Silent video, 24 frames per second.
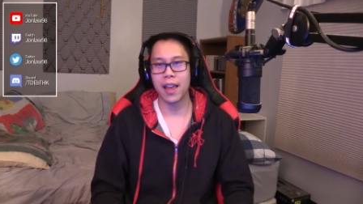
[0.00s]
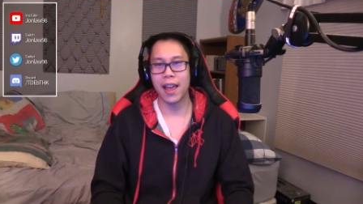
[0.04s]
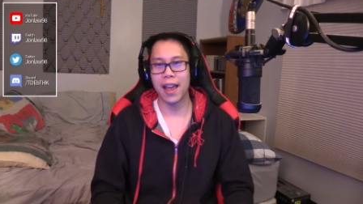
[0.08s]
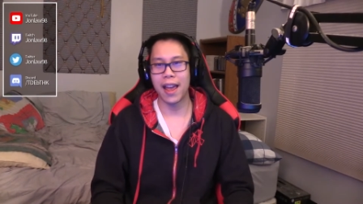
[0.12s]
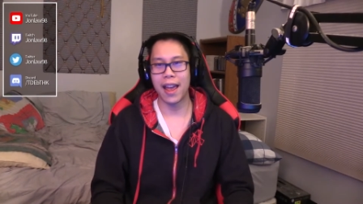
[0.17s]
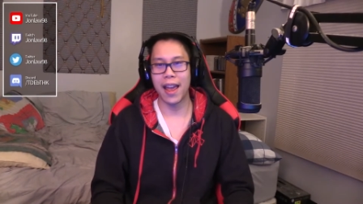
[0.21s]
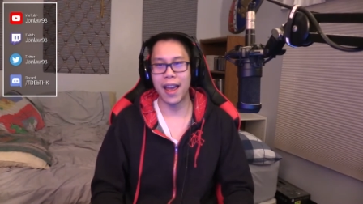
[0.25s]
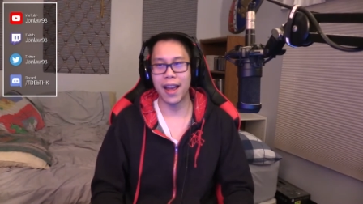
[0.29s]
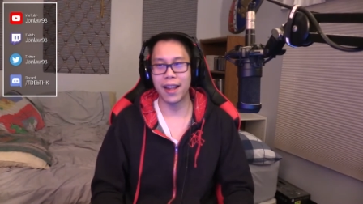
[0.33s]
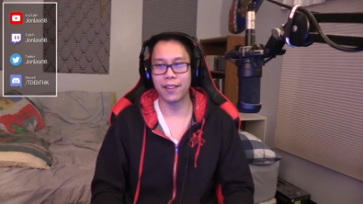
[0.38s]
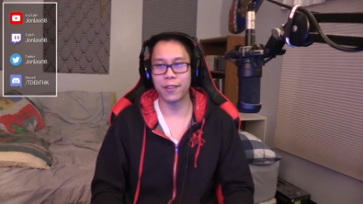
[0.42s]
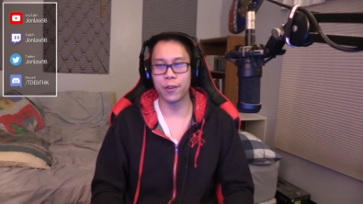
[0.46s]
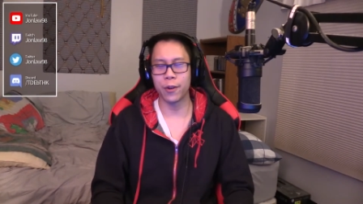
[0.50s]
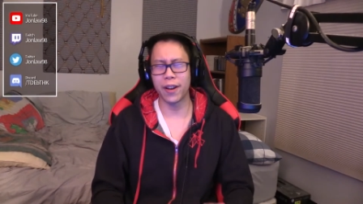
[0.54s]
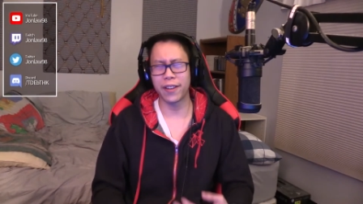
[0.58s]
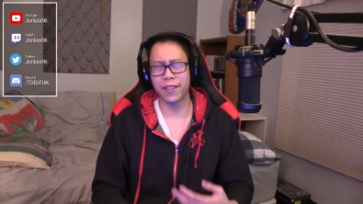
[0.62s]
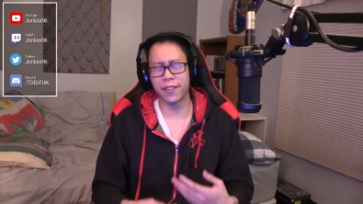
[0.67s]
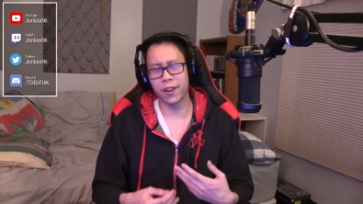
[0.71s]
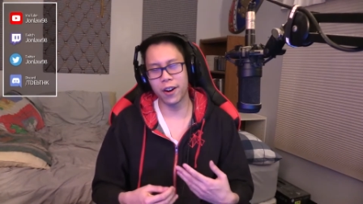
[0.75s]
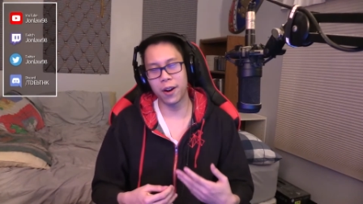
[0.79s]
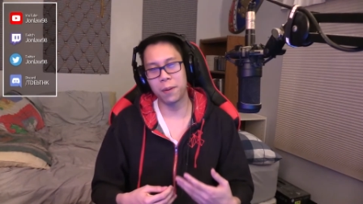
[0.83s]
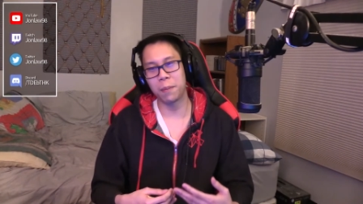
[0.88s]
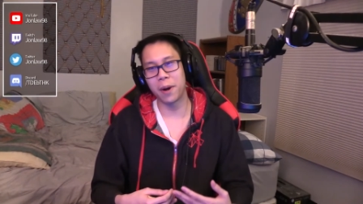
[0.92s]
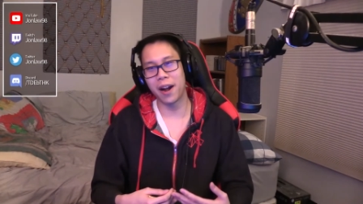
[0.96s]
And so I
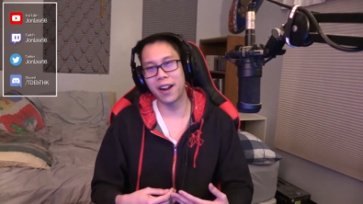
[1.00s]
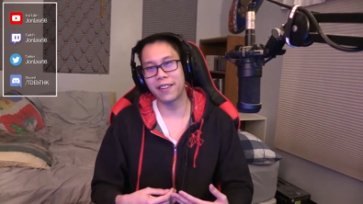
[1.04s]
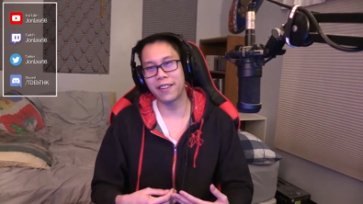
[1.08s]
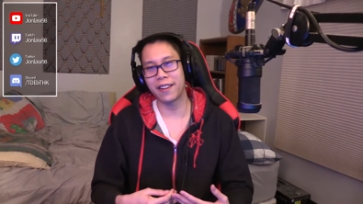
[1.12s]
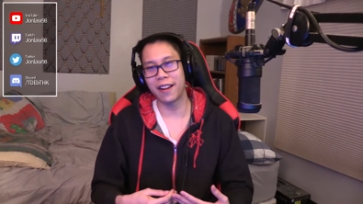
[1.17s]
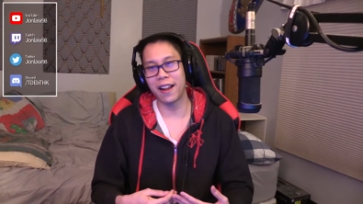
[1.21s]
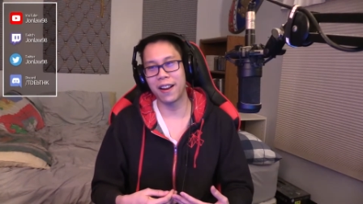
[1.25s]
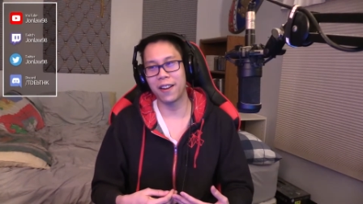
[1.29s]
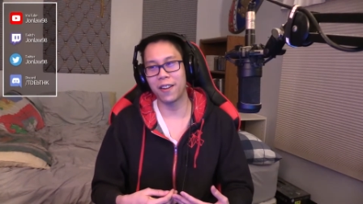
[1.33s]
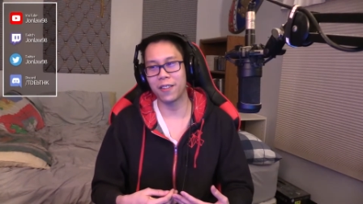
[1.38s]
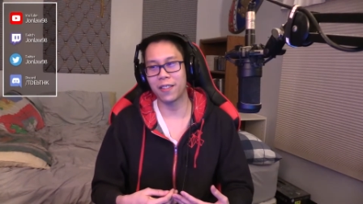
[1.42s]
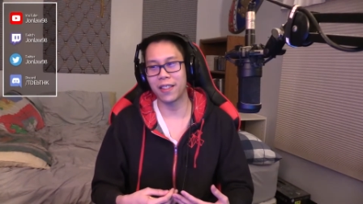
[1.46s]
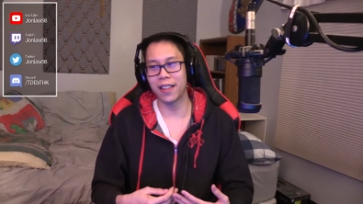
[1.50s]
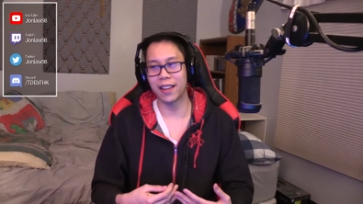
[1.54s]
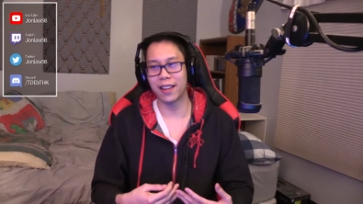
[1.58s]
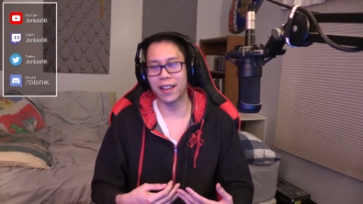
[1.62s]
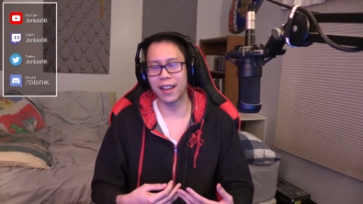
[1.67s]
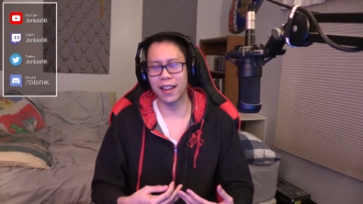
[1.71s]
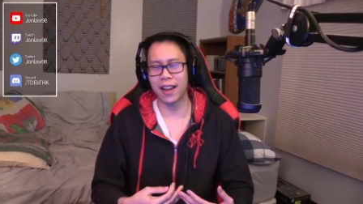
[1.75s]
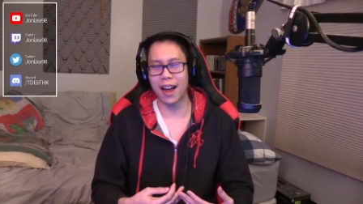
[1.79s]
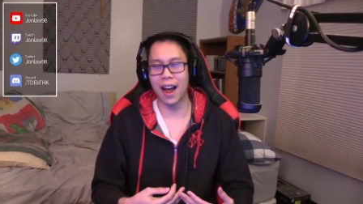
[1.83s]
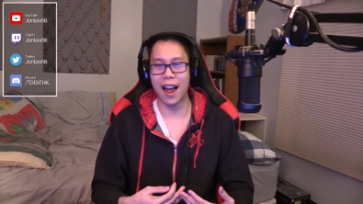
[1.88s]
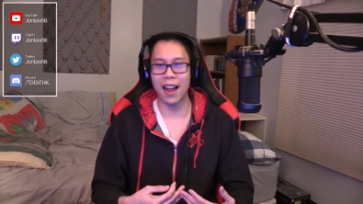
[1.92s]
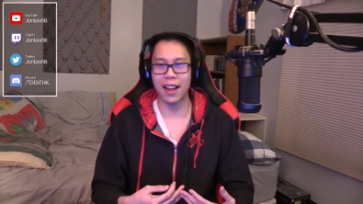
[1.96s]
started my channel
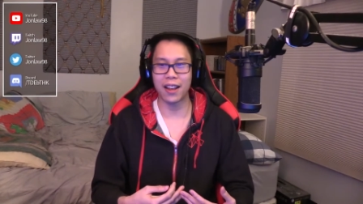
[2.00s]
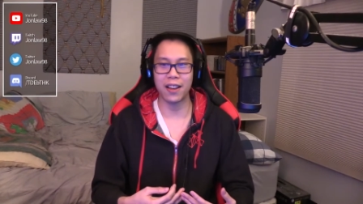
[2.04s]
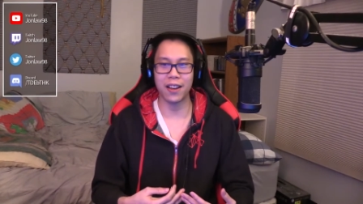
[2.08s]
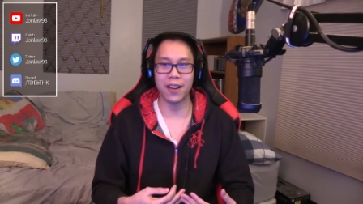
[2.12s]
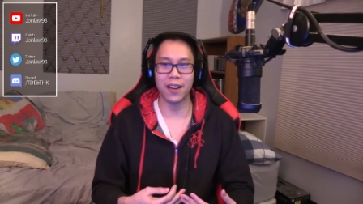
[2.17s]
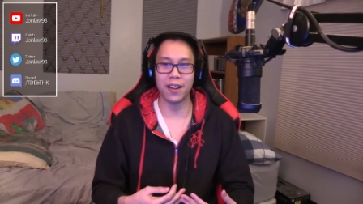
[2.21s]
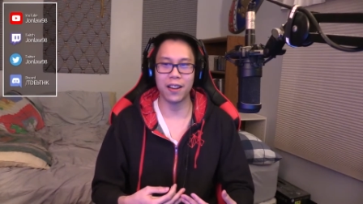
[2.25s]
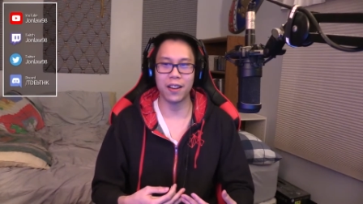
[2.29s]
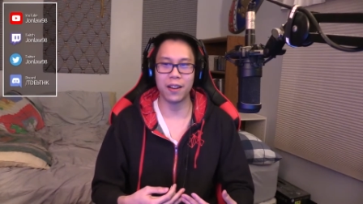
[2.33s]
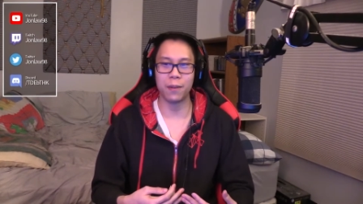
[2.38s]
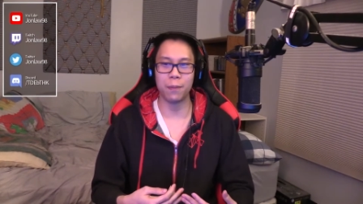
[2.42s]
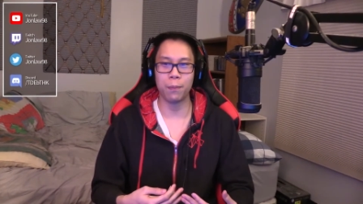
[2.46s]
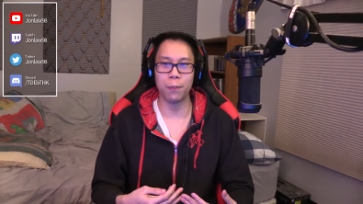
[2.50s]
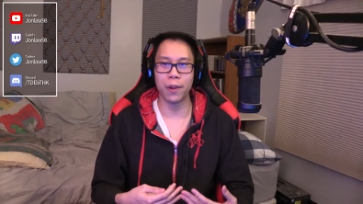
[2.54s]
thinking I could